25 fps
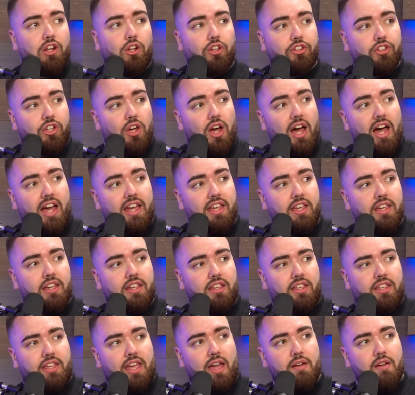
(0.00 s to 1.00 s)
And also,
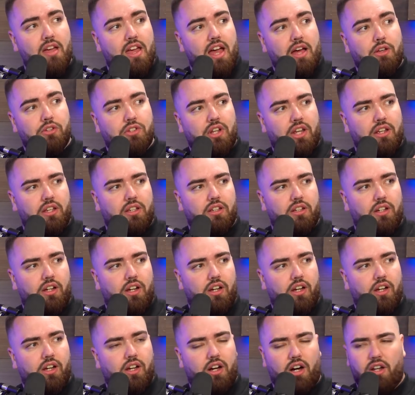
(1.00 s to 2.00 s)
I kept I was like
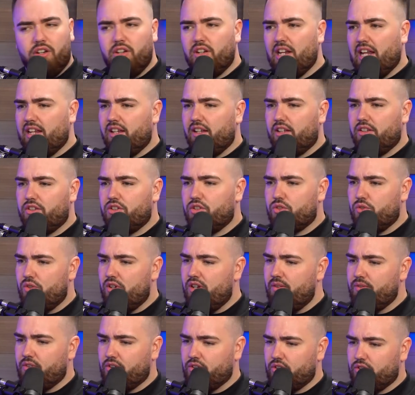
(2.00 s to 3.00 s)
uh, on like
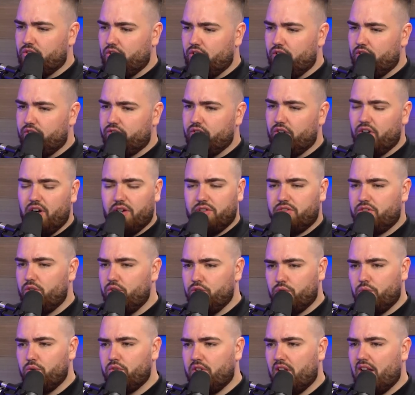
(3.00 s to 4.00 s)
streams and stuff, or I was
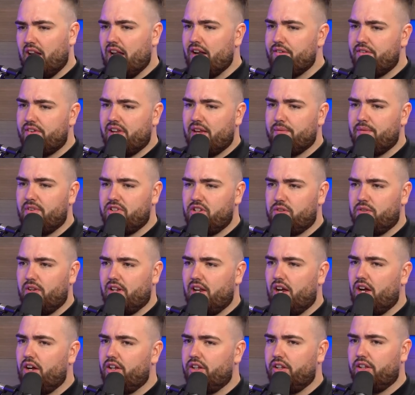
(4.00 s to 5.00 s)
doing something, and everyone kept messaging
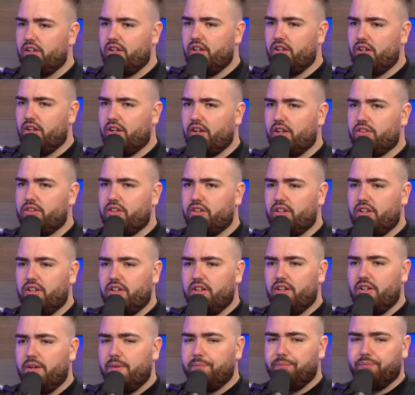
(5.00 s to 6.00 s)
like, oh, you are gonna go to
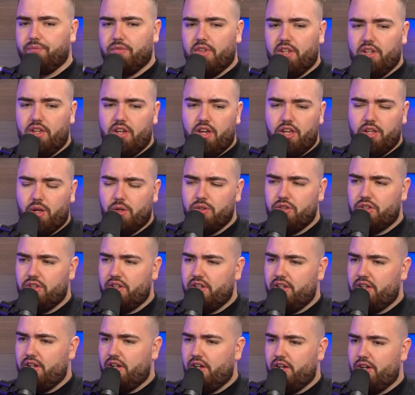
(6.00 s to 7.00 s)
the are you going to
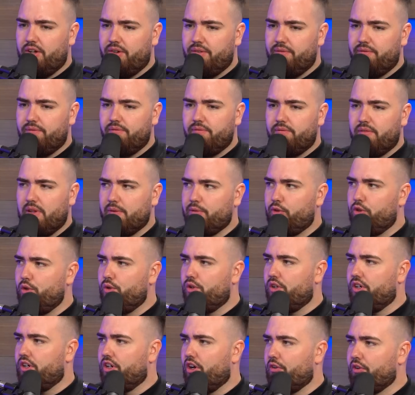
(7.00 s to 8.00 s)
the um like
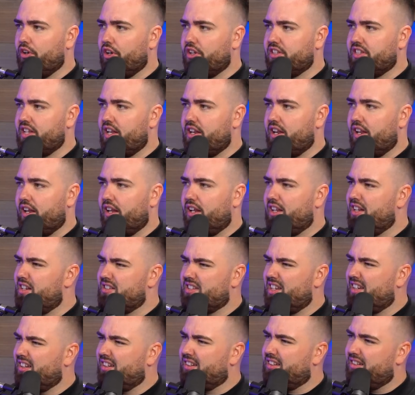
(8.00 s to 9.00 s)
Bluewater opening on Saturday? And I
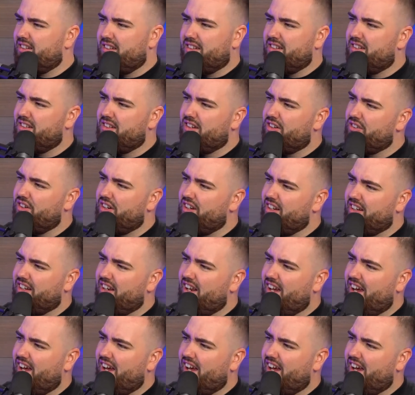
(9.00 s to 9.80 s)
was like, not really.